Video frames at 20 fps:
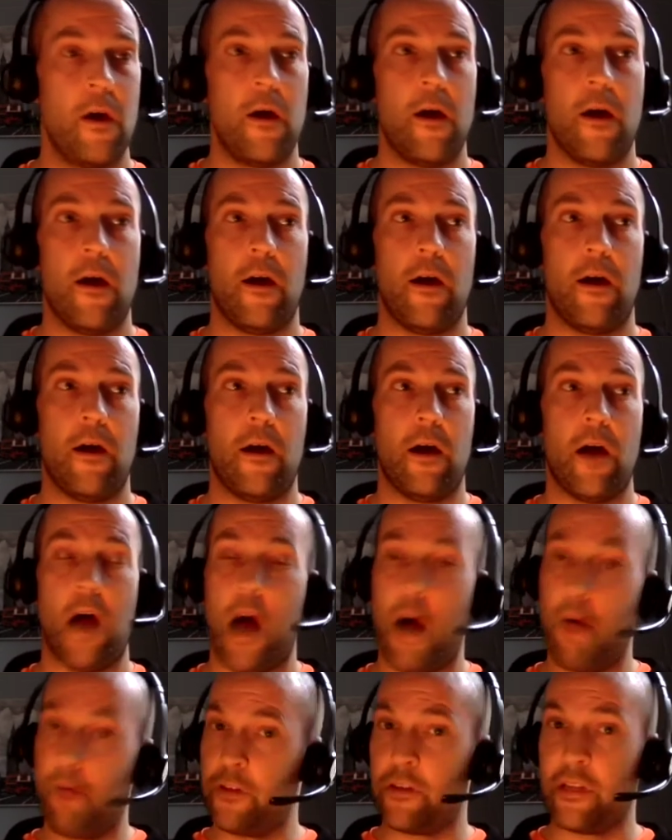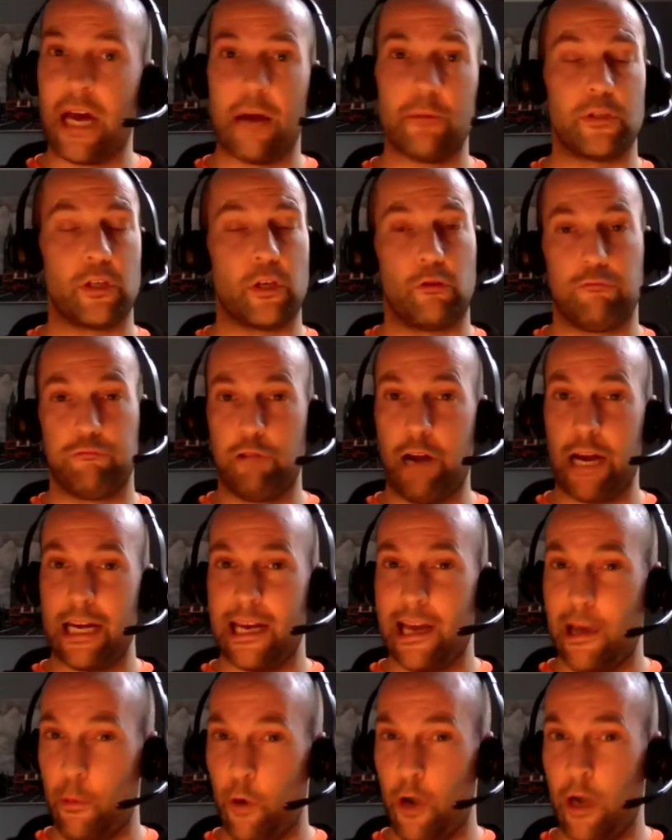Other than that, it was a great
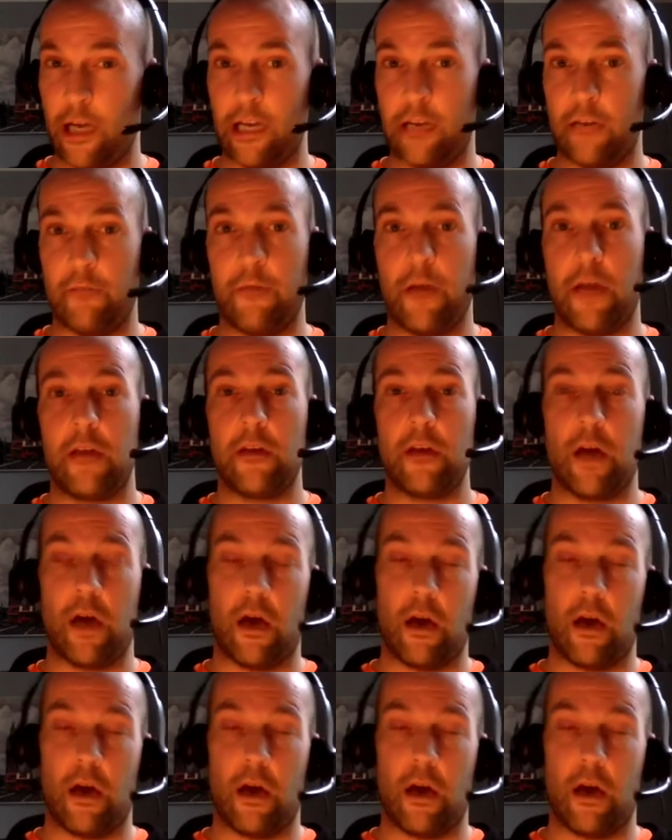networking event.